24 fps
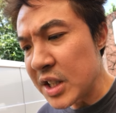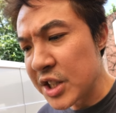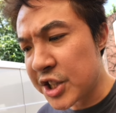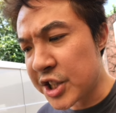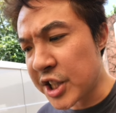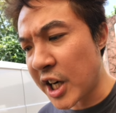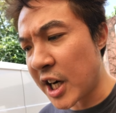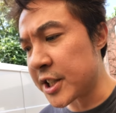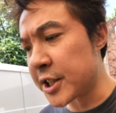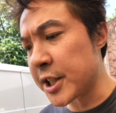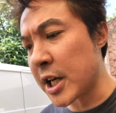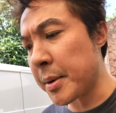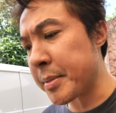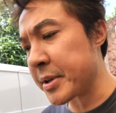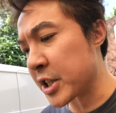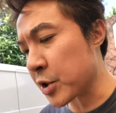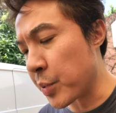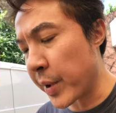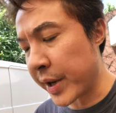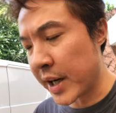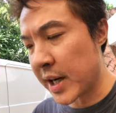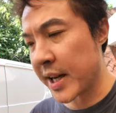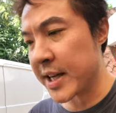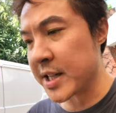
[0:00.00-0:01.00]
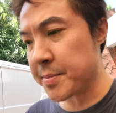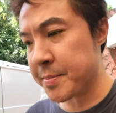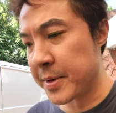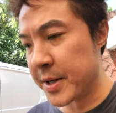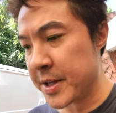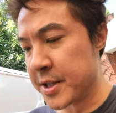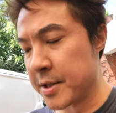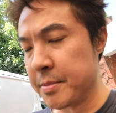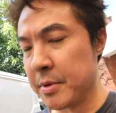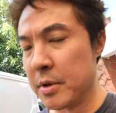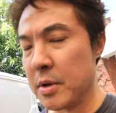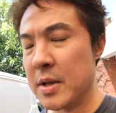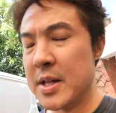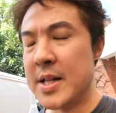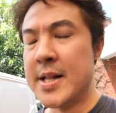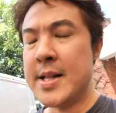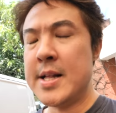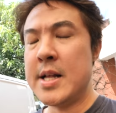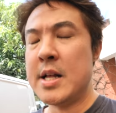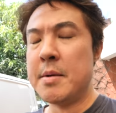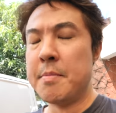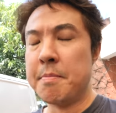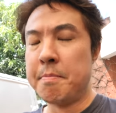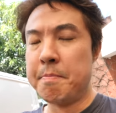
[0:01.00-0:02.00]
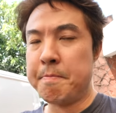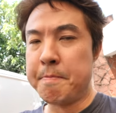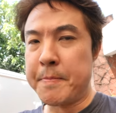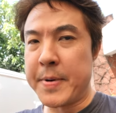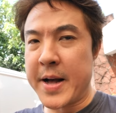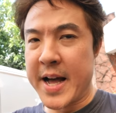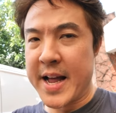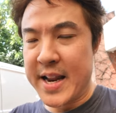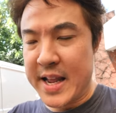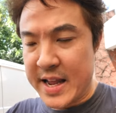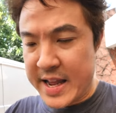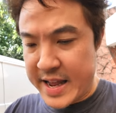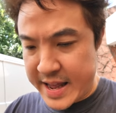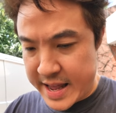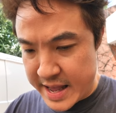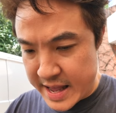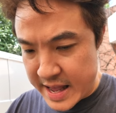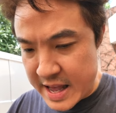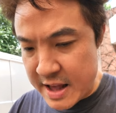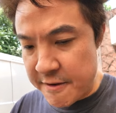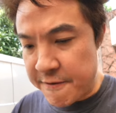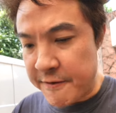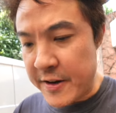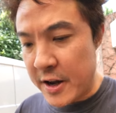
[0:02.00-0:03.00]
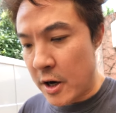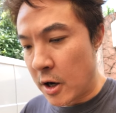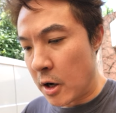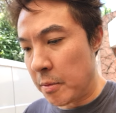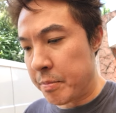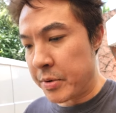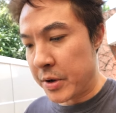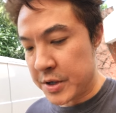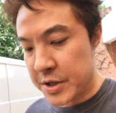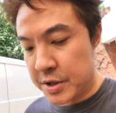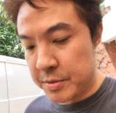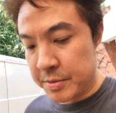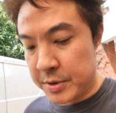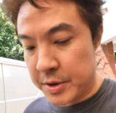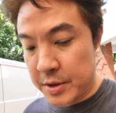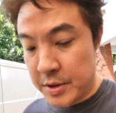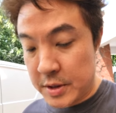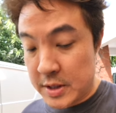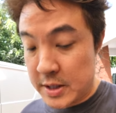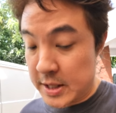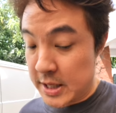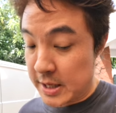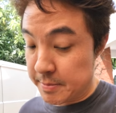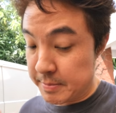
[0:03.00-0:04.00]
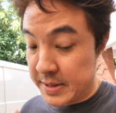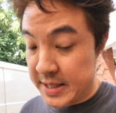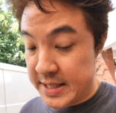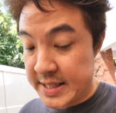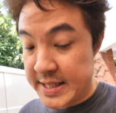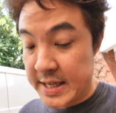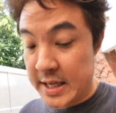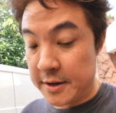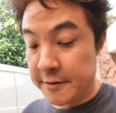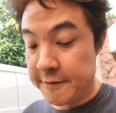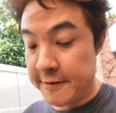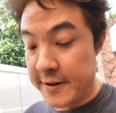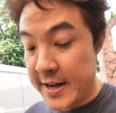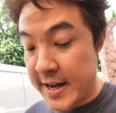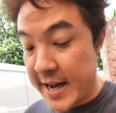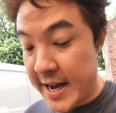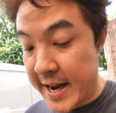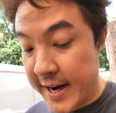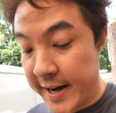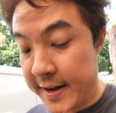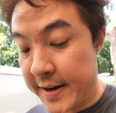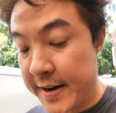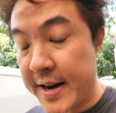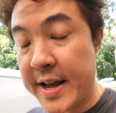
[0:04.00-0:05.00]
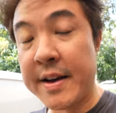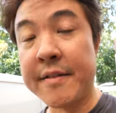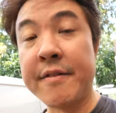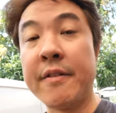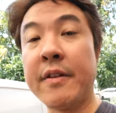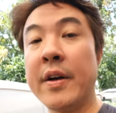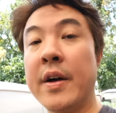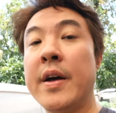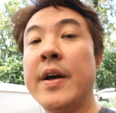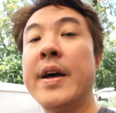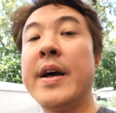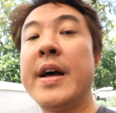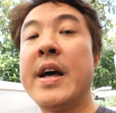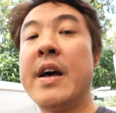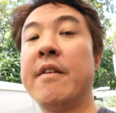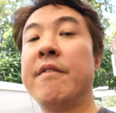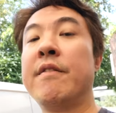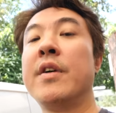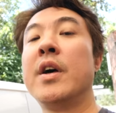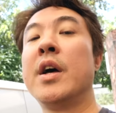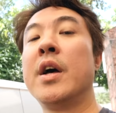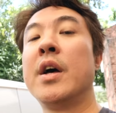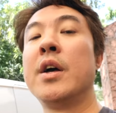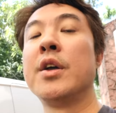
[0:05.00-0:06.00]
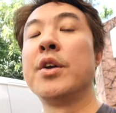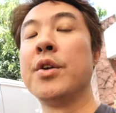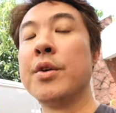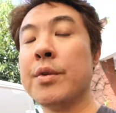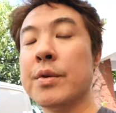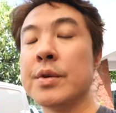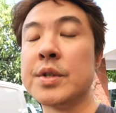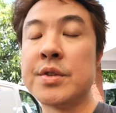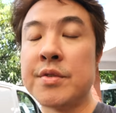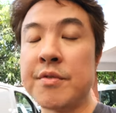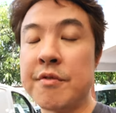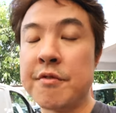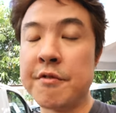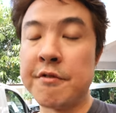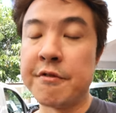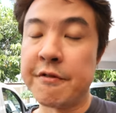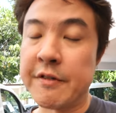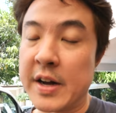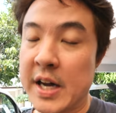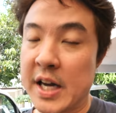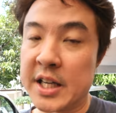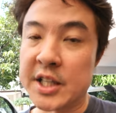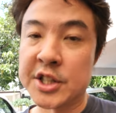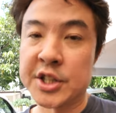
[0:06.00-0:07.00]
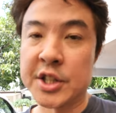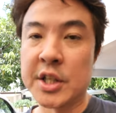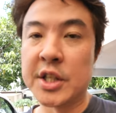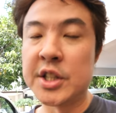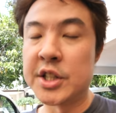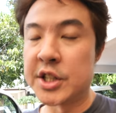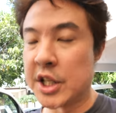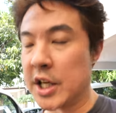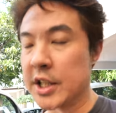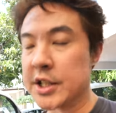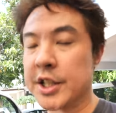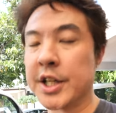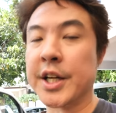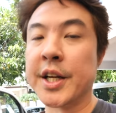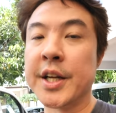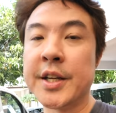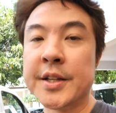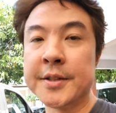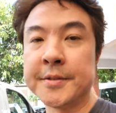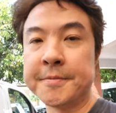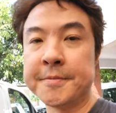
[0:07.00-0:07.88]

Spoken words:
charge it up as quickly as possible. But if at all possible, like myself, I never ever use fast charging.